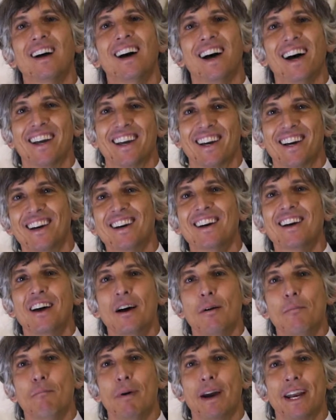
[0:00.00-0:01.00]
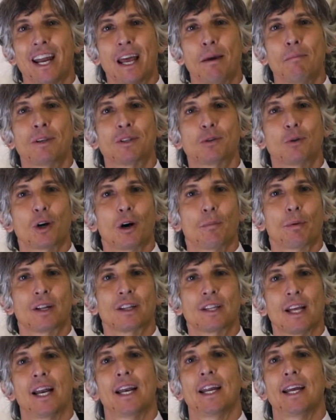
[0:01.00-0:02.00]
Hi, my name is Luca
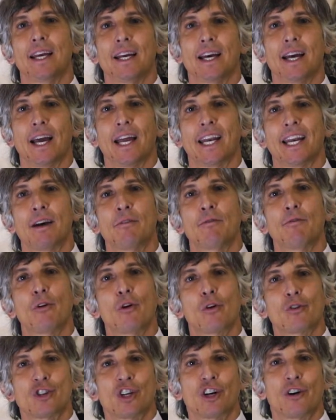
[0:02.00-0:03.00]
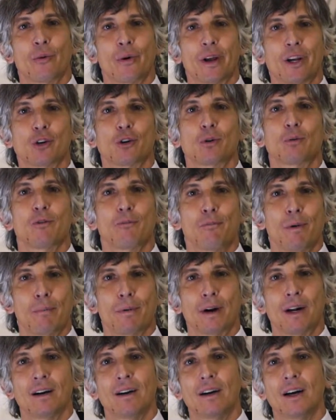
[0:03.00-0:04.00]
Prandelli and I'm fourth generation with
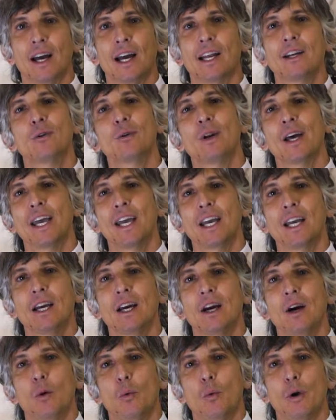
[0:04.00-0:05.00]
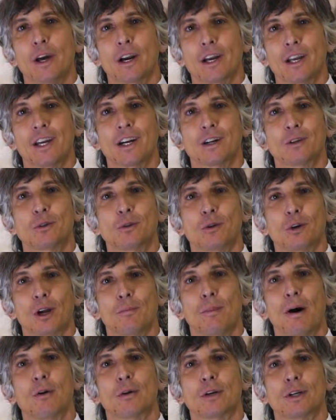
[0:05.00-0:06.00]
Mepra. And today we are here to talk
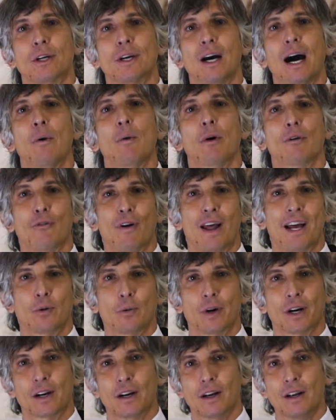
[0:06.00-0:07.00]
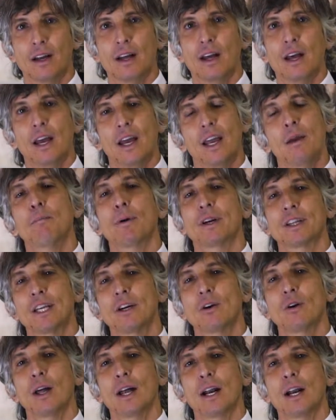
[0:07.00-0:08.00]
about our flatware. In
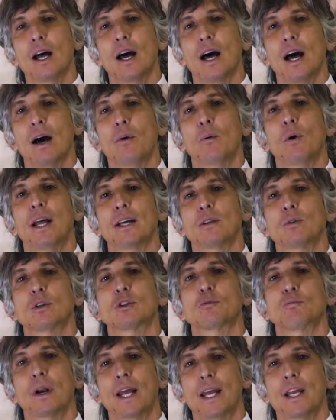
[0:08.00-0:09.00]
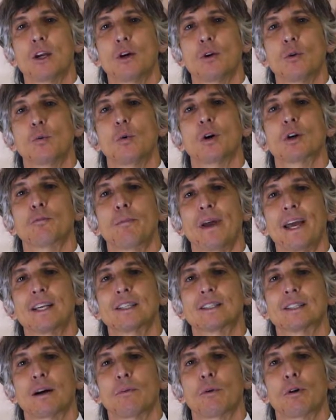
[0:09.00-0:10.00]
particular, I would like to explain you what
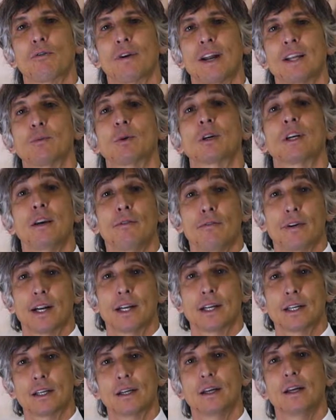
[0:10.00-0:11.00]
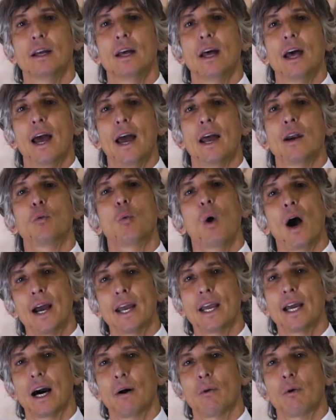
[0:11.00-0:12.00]
makes our flatware different and
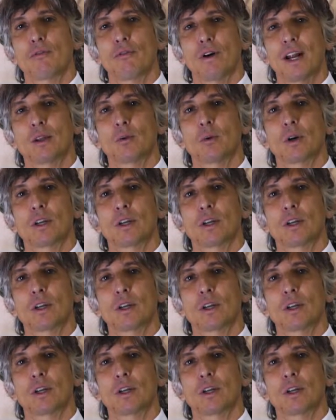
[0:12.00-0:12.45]
why our flatware